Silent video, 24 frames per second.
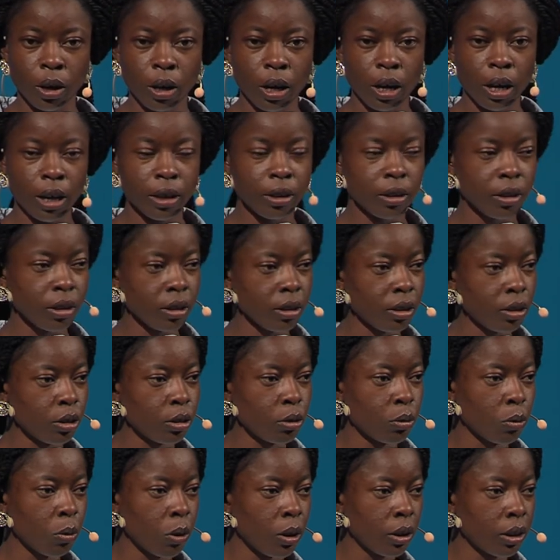And this
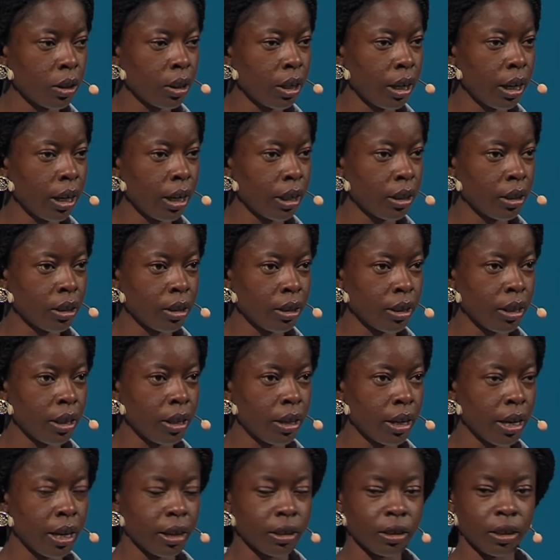is what I
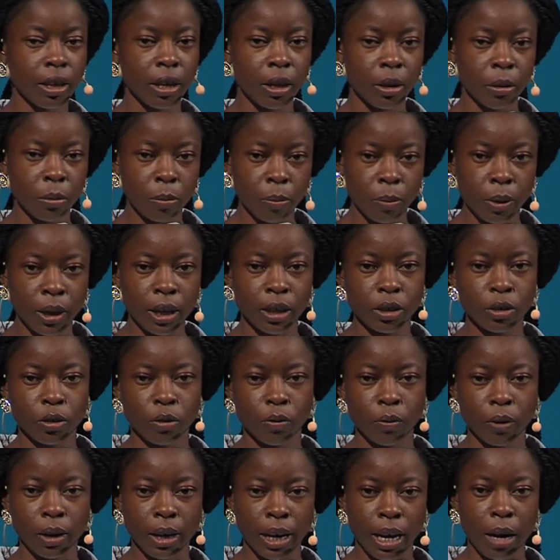see as the impact
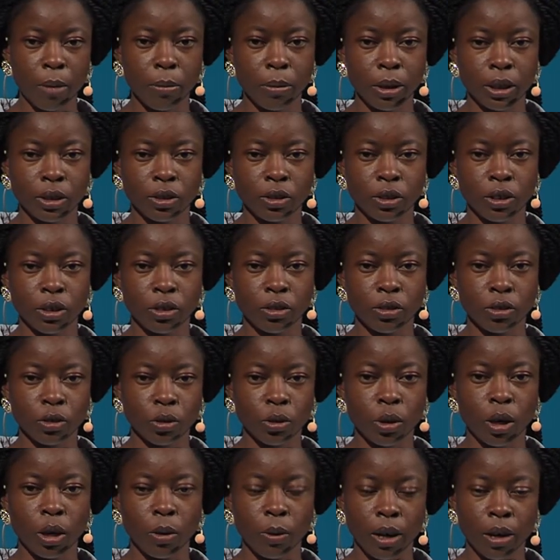of climate change
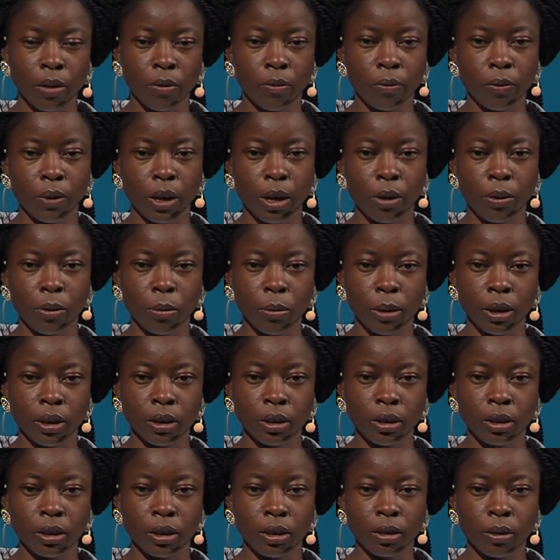to our
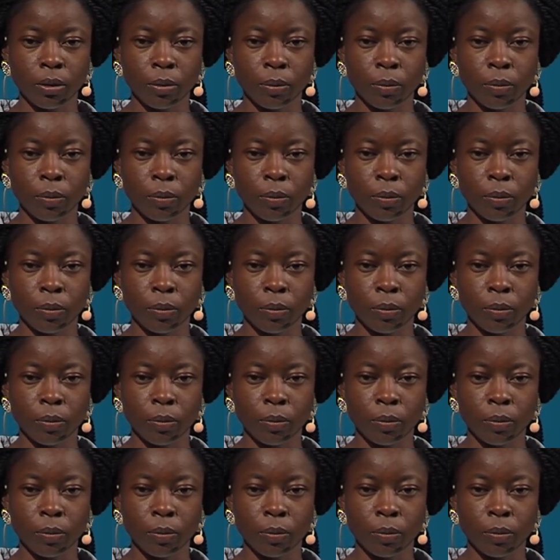environment.